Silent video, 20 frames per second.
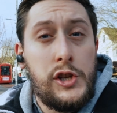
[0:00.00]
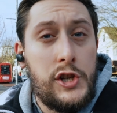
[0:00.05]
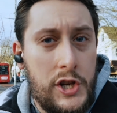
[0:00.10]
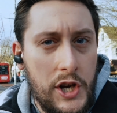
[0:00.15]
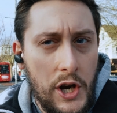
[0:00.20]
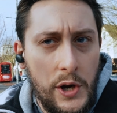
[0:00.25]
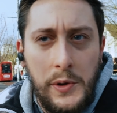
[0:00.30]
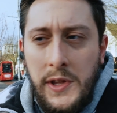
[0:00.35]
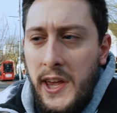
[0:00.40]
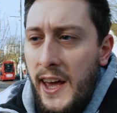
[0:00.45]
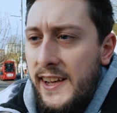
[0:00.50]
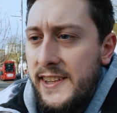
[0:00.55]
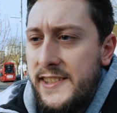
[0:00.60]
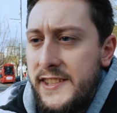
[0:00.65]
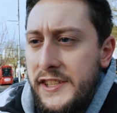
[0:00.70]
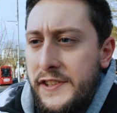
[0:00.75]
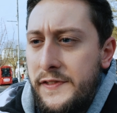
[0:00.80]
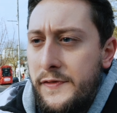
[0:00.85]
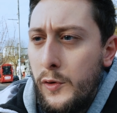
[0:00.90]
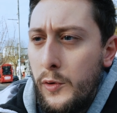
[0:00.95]

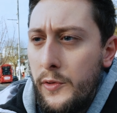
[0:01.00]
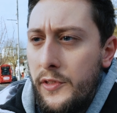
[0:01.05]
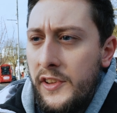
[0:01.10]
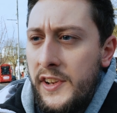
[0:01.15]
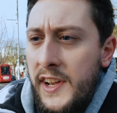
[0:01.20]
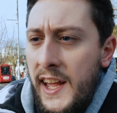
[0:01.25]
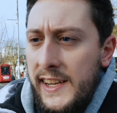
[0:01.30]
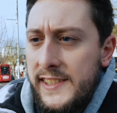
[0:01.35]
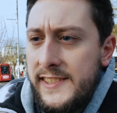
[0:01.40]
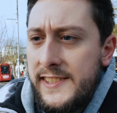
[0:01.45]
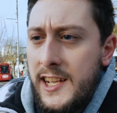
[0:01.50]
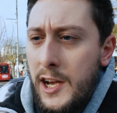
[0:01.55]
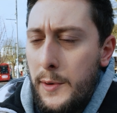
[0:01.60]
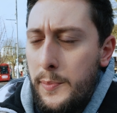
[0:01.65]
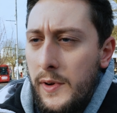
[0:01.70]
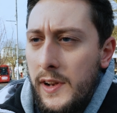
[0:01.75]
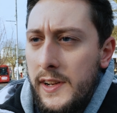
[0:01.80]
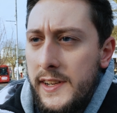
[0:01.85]
showcases for the next couple